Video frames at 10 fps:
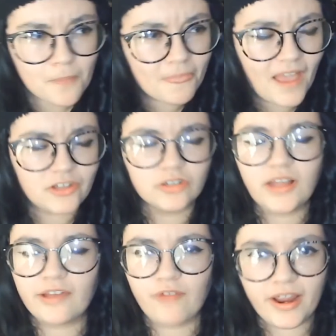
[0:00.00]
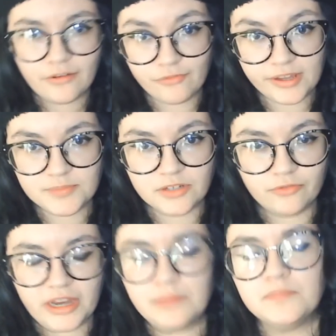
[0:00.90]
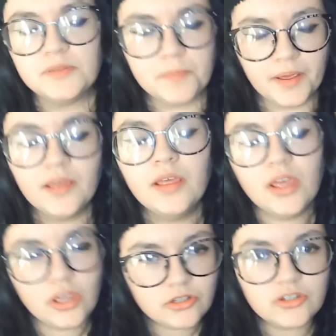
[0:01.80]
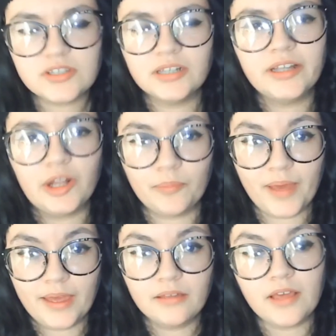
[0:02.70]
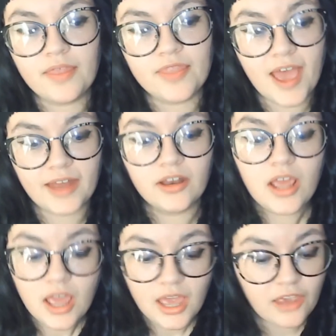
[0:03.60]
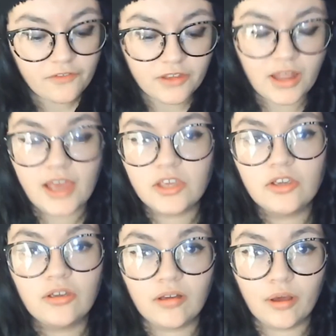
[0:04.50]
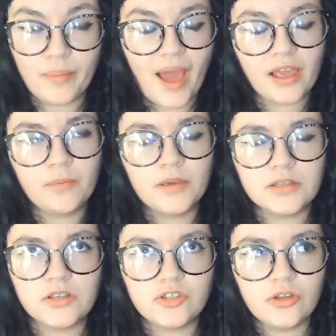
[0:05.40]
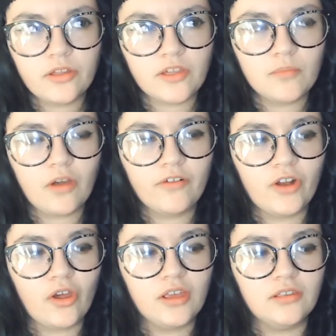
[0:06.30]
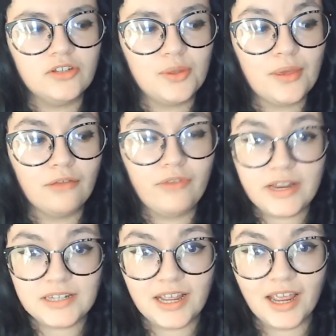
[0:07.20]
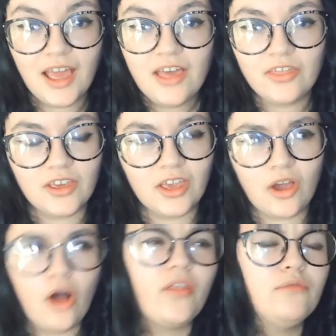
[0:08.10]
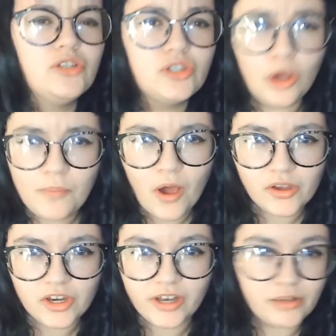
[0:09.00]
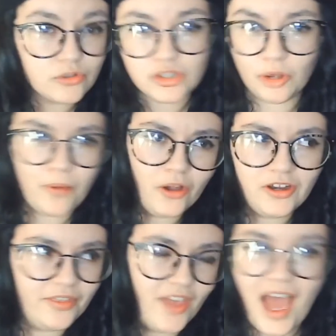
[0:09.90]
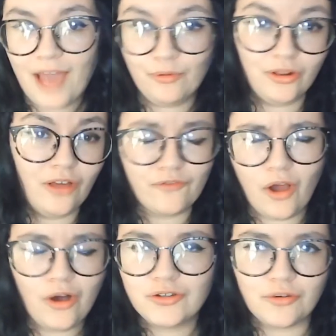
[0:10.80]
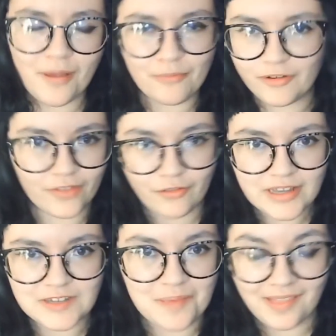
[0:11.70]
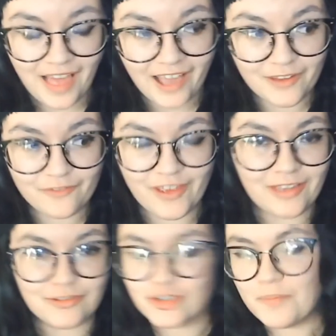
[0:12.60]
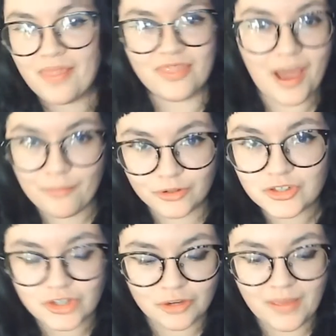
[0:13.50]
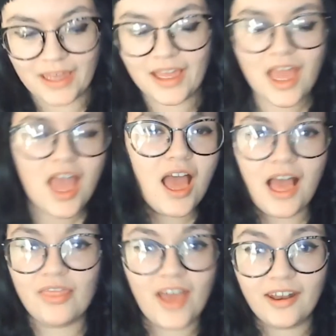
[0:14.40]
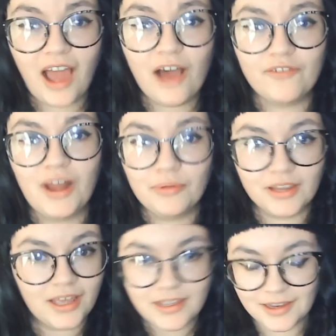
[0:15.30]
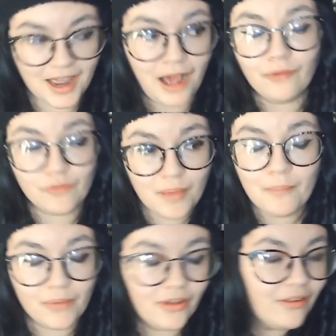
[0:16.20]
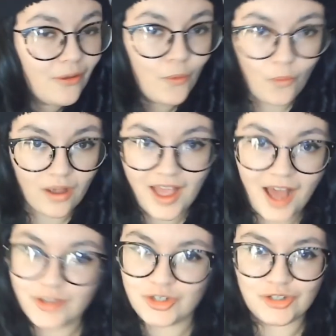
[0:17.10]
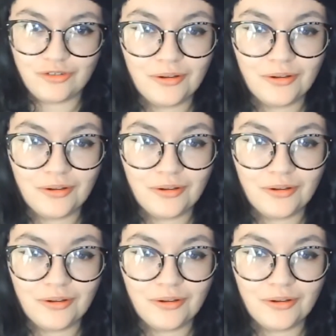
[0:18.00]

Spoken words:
I don't like writing reams and reams, but just a little bit, and then if you like, you can go back, because there's nothing more annoying than doing a reading thinking, oh, that was so poignant, it was so poignant that I will of course remember it for the rest of my life, it just meant that much to me, and then half an hour later you can't remember what card you drew.